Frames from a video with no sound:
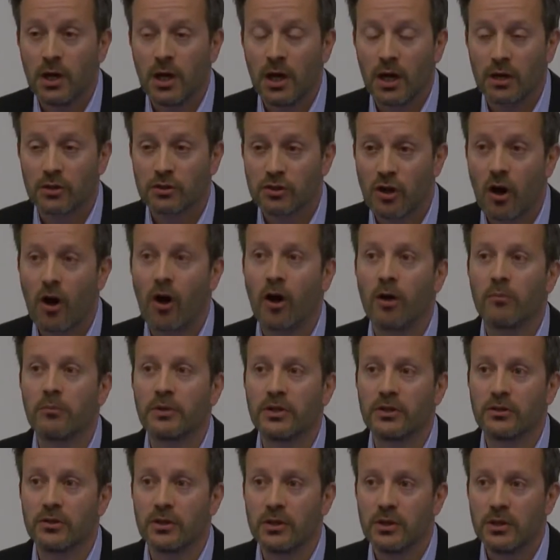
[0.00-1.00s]

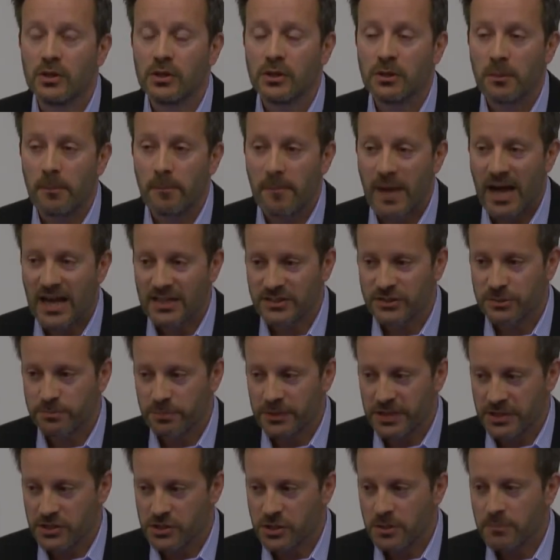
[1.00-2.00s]
common mass
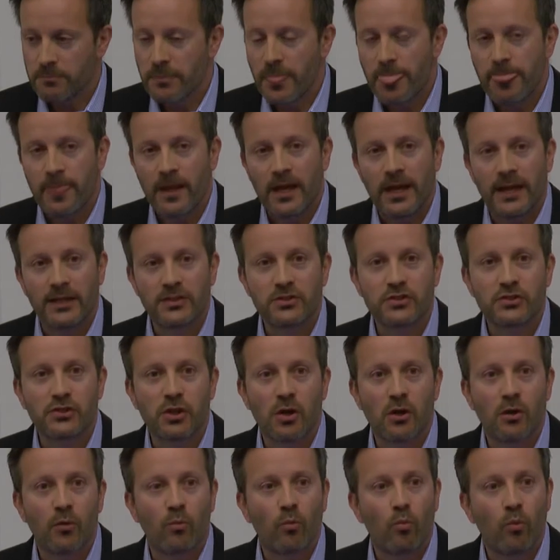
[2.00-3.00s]
breach. And
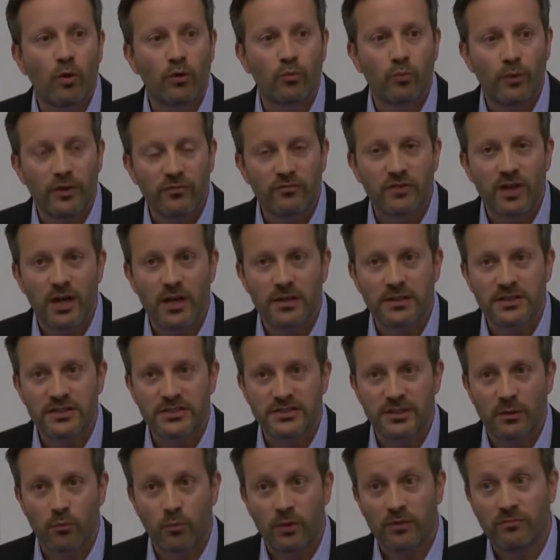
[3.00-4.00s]
so what we've done is
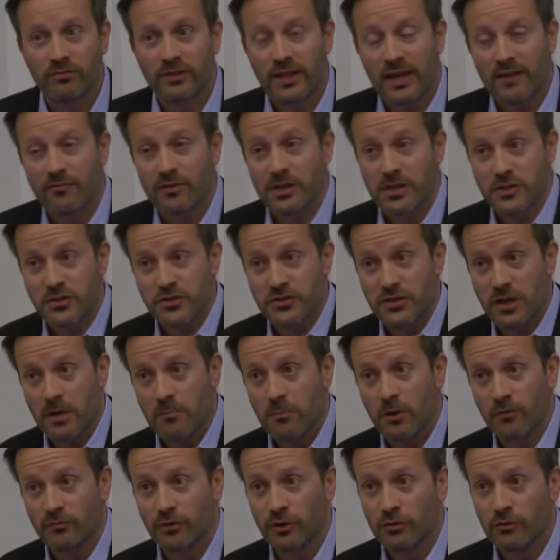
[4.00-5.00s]
that we've leveraged some
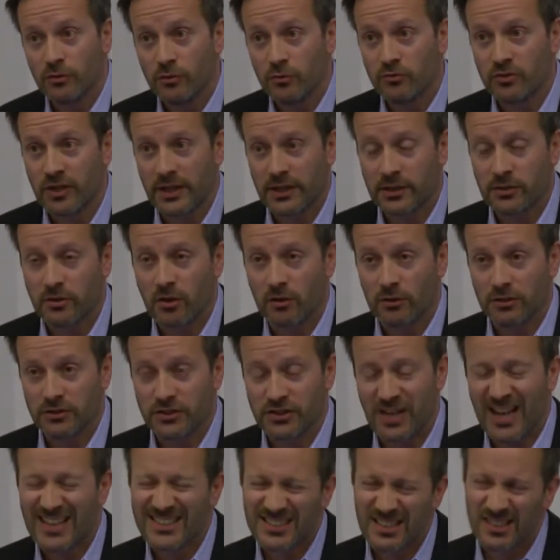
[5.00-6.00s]
of the new technology,
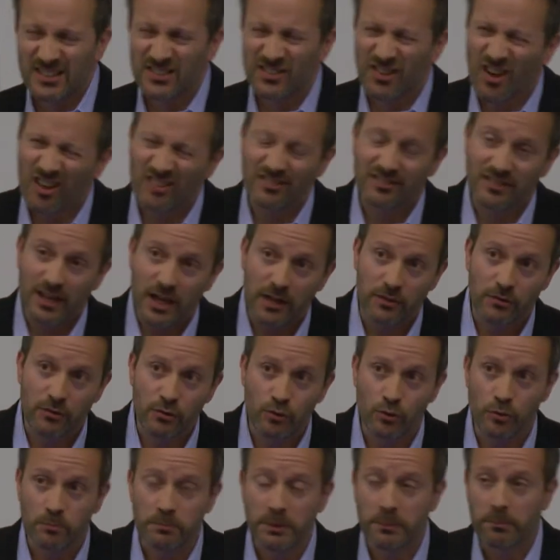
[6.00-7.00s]
actually not that
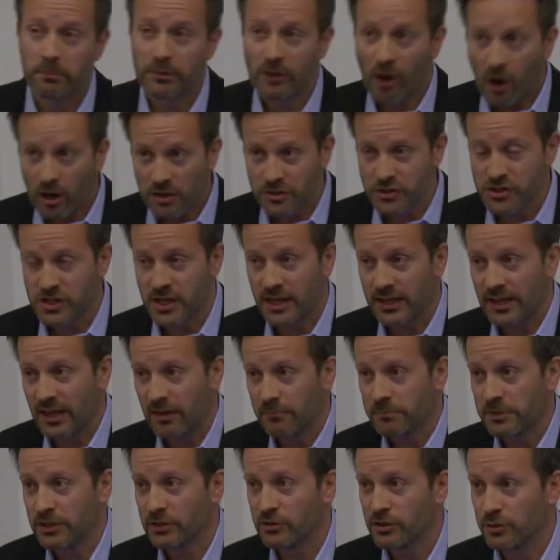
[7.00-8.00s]
new, but blockchain have
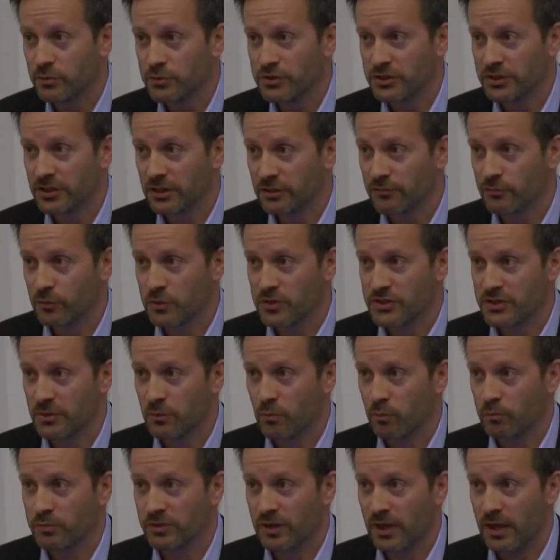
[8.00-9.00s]
been using it for
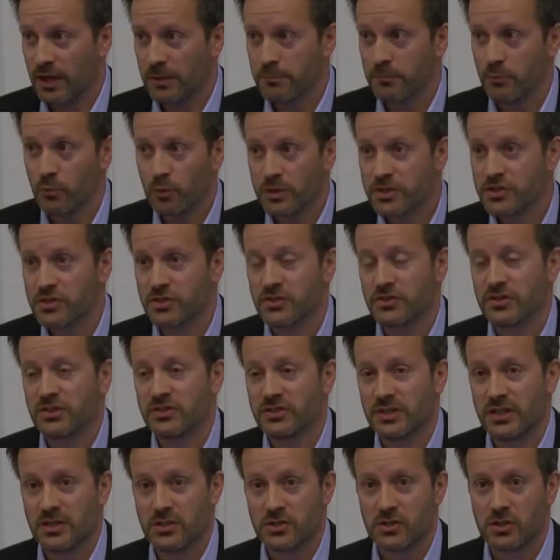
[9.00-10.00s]
some time, which is
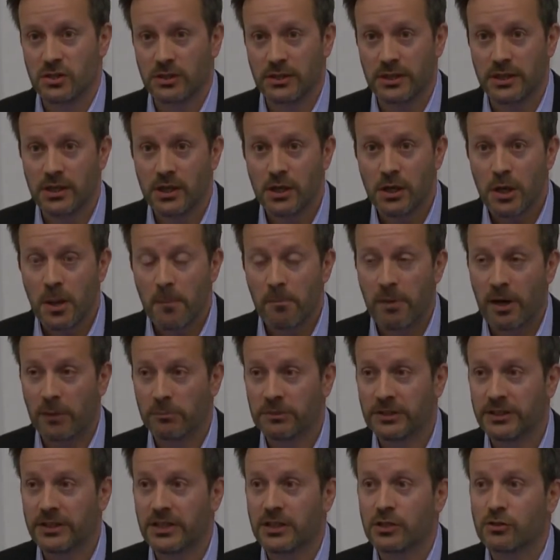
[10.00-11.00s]
essentially
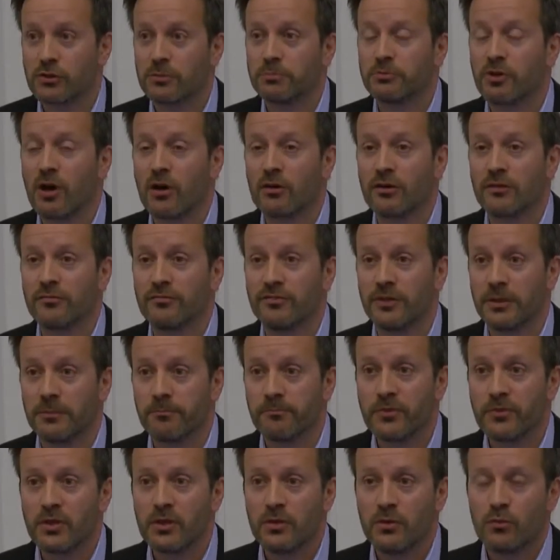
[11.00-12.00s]
public key cryptography.
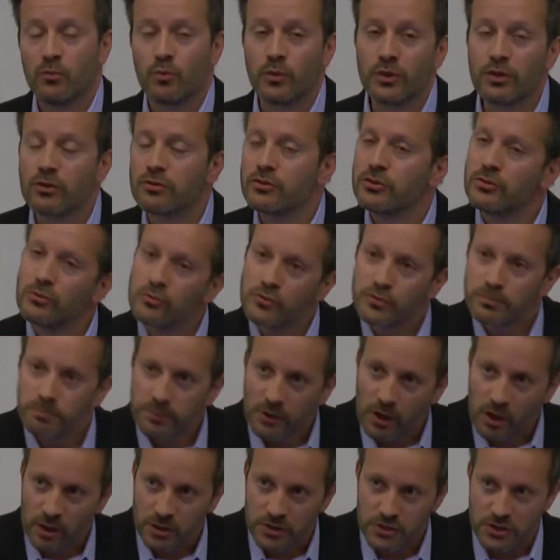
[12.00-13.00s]
We don't use
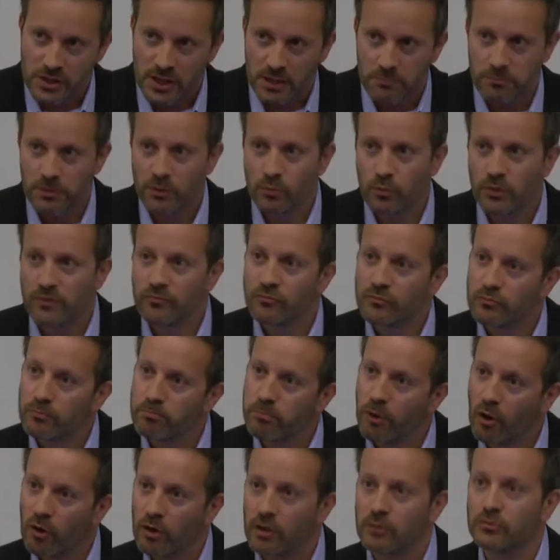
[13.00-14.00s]
blockchain, but we've
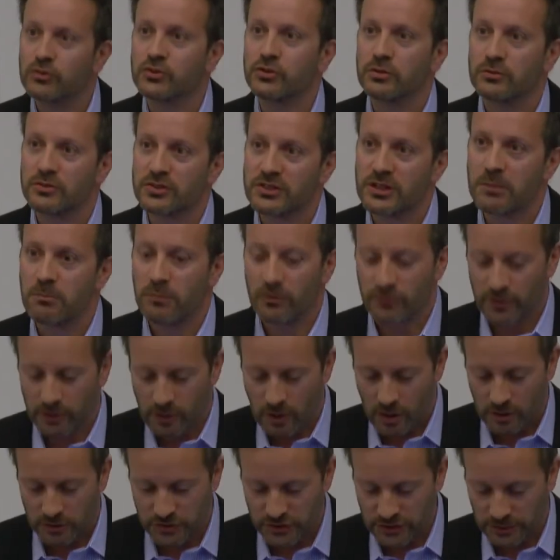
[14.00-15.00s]
borrowed sort of some of the
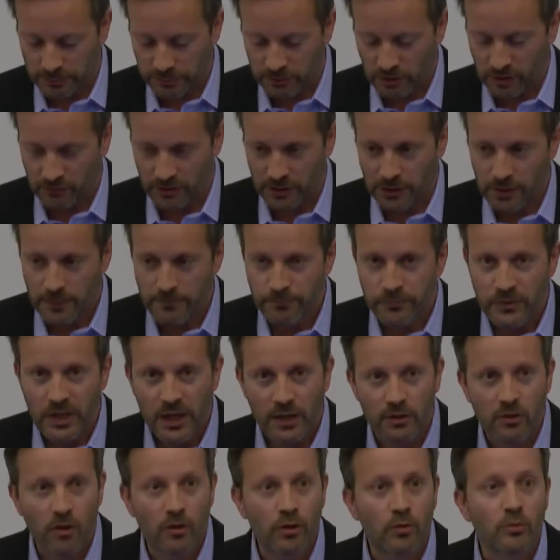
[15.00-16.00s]
concept of it. And
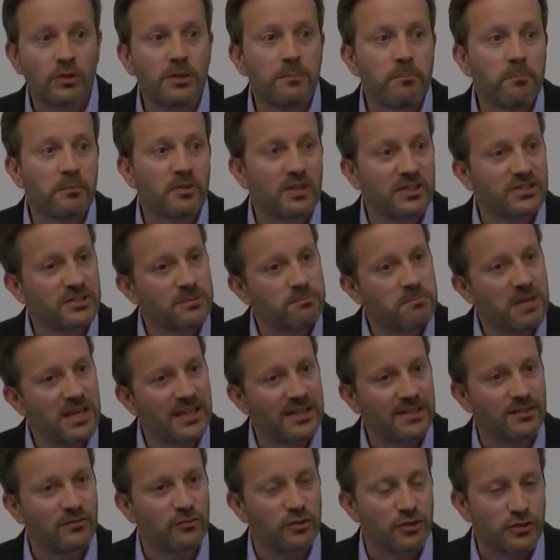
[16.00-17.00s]
not only does it make
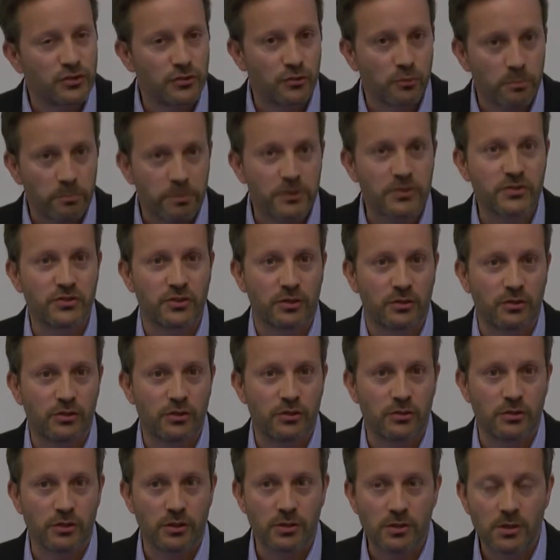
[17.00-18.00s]
it super
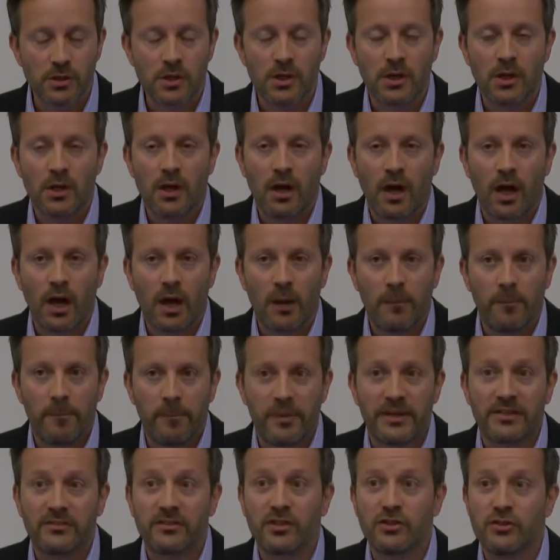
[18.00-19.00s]
secure,
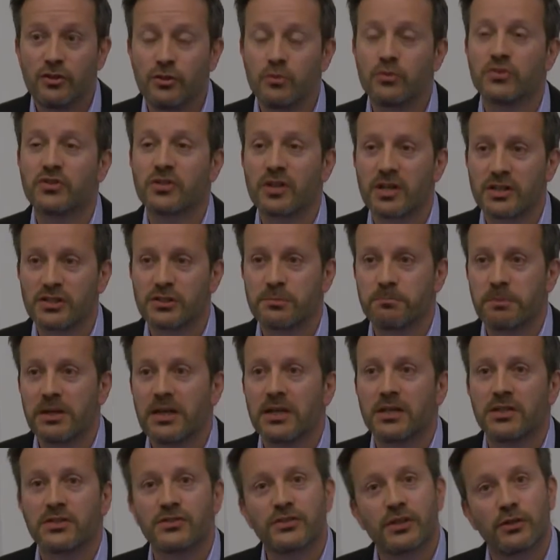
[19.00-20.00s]
but the user
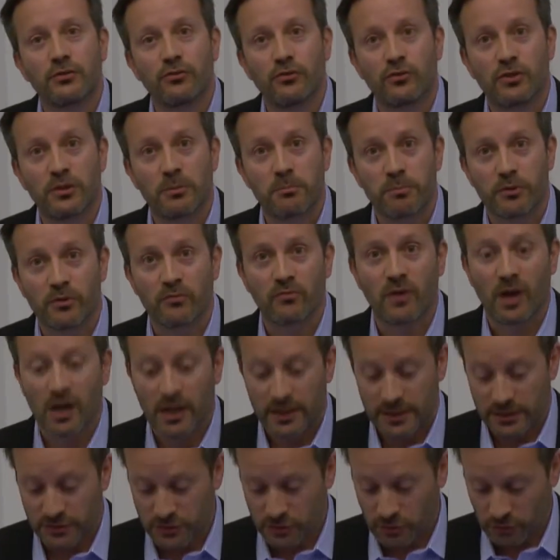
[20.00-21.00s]
experience that you can provide
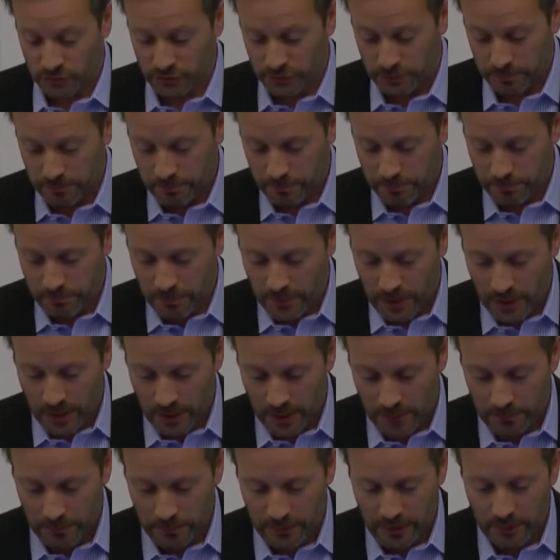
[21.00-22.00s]
is also
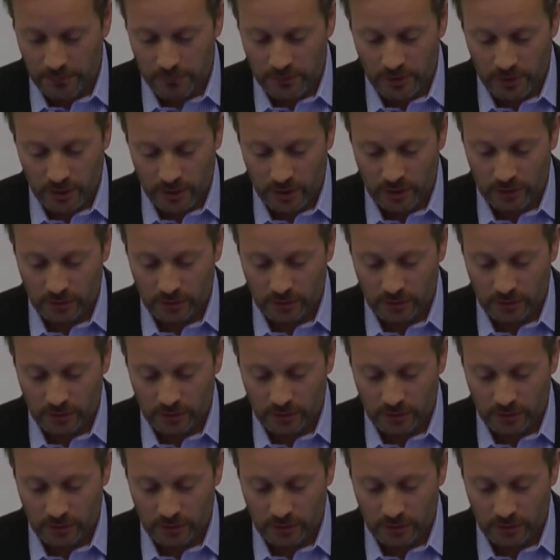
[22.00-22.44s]
a